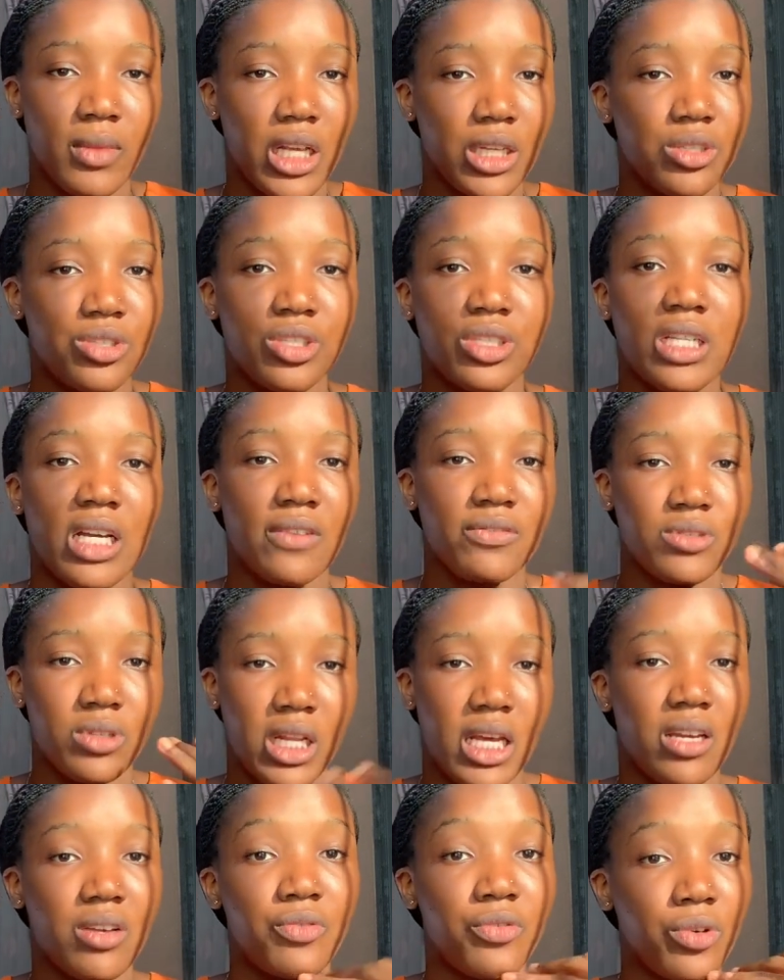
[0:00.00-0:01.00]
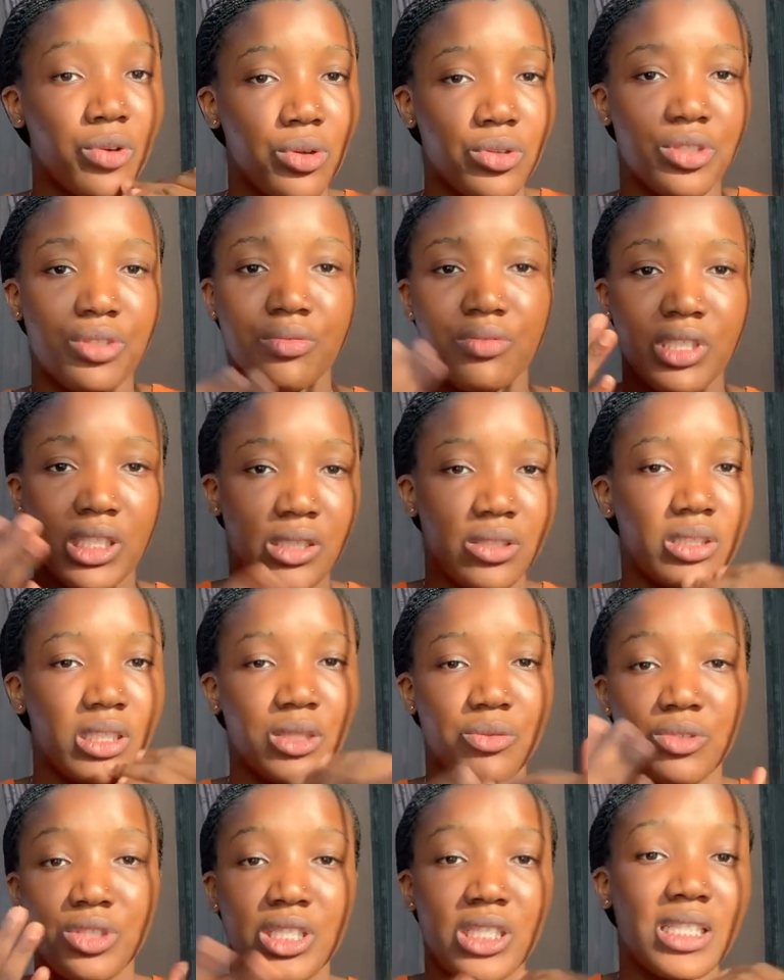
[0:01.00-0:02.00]
You just have to like follow the routine.
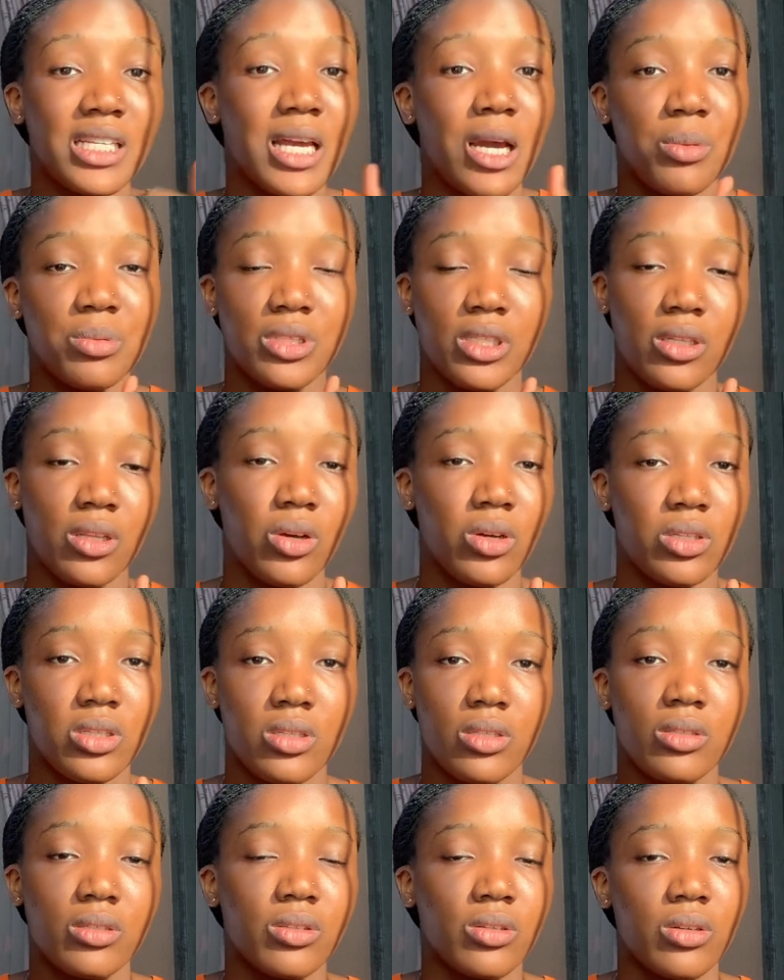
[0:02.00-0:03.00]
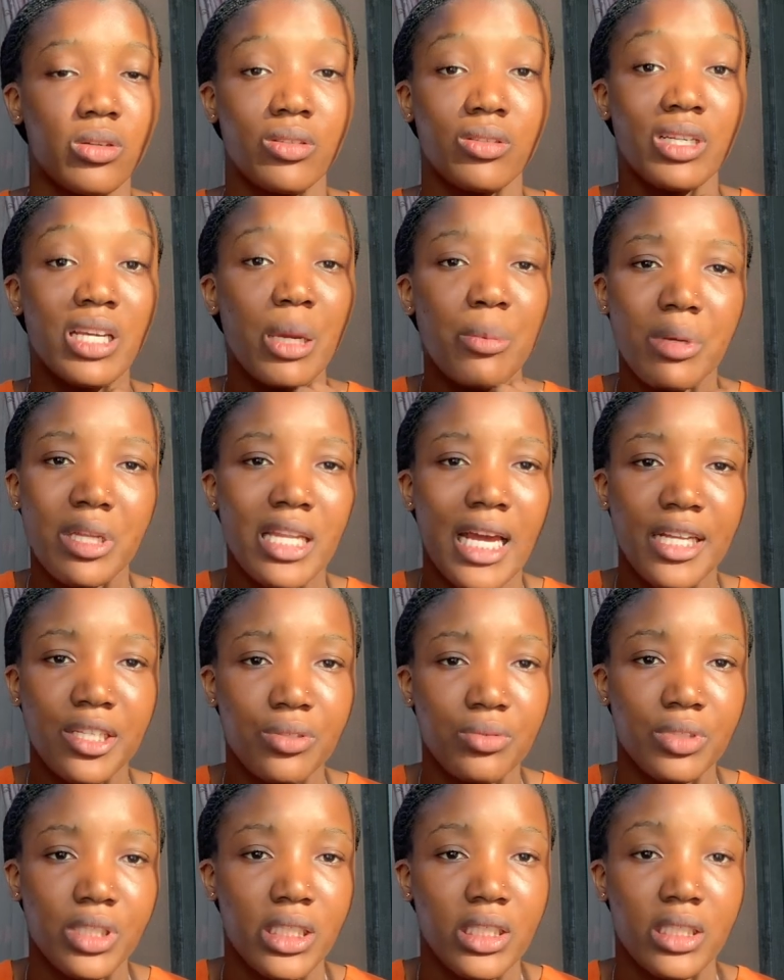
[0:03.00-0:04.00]
The routine helps a lot. Your keeping
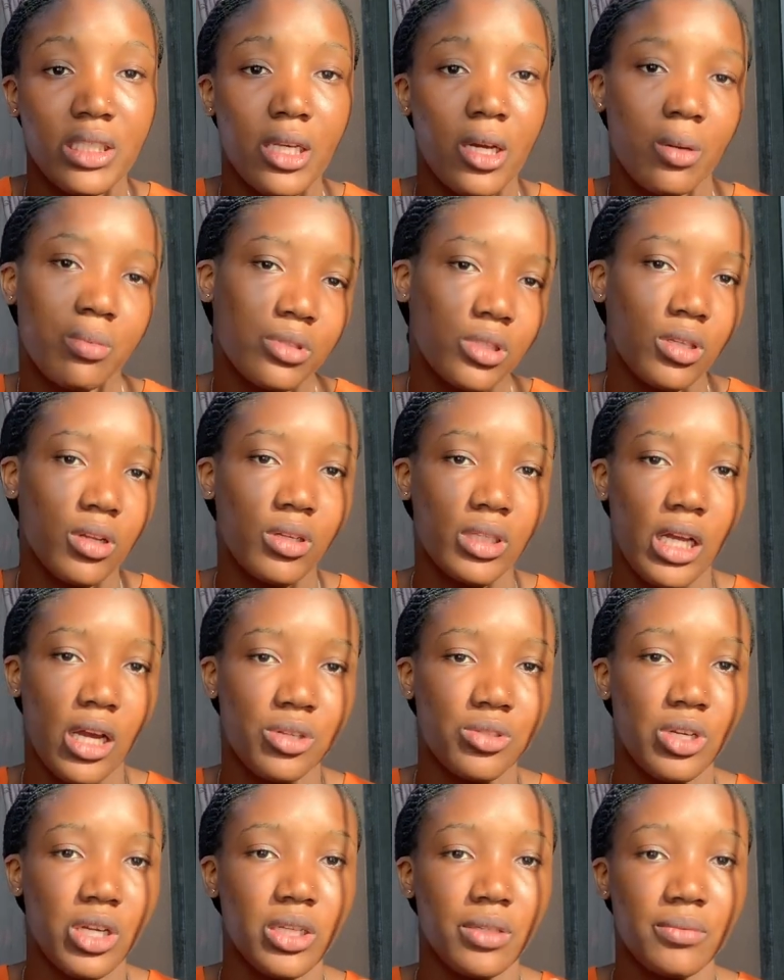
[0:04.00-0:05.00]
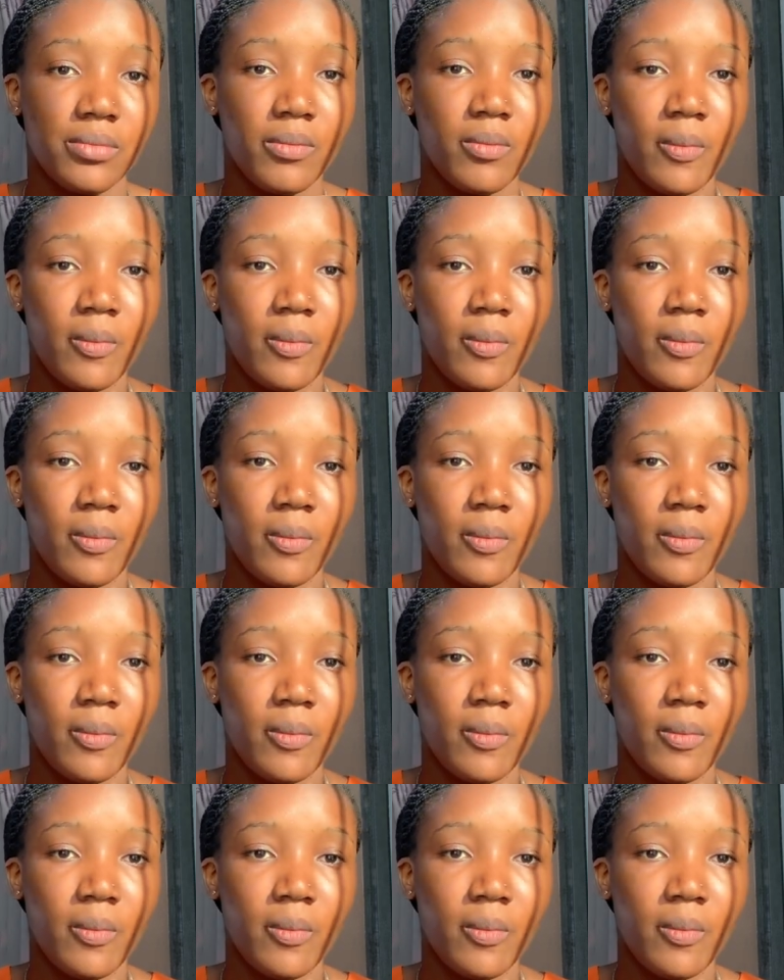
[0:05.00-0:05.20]
night routines helps a lot, actually.